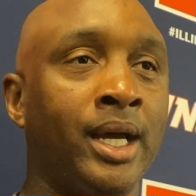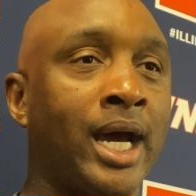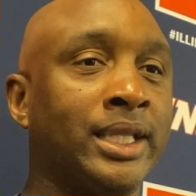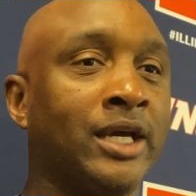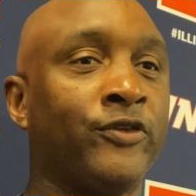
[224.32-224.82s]

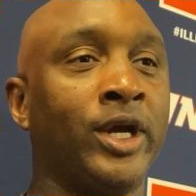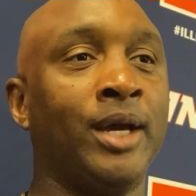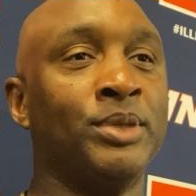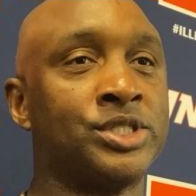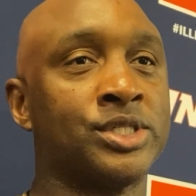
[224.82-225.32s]
I think for
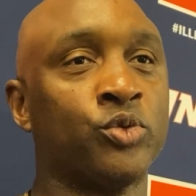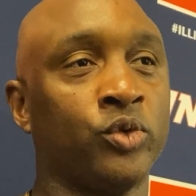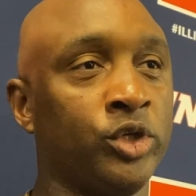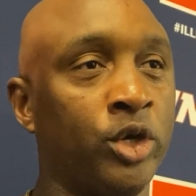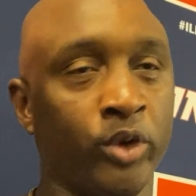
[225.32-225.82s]
him, it's just,
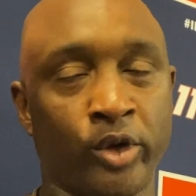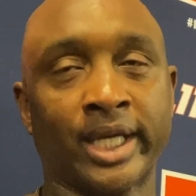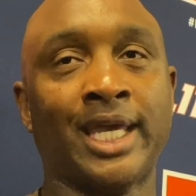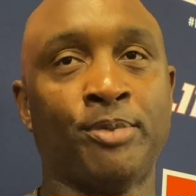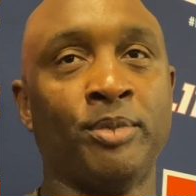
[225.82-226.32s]
you know, we want to
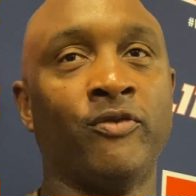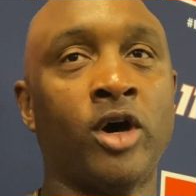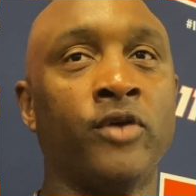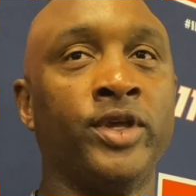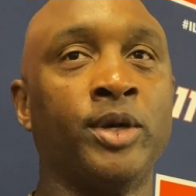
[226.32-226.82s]
keep him
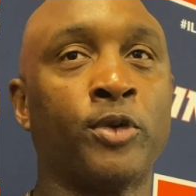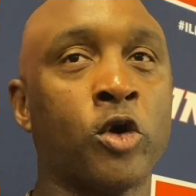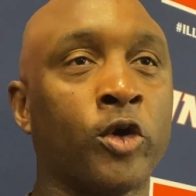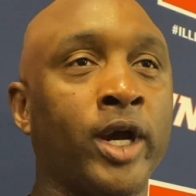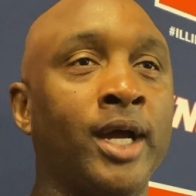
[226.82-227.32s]
involved in the
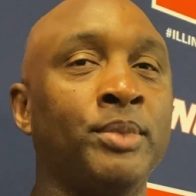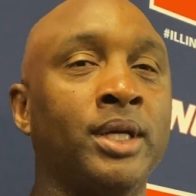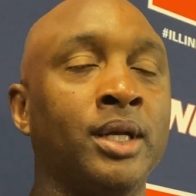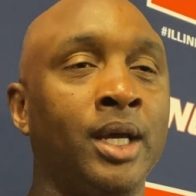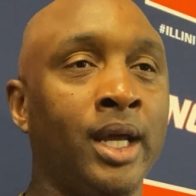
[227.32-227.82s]
program and,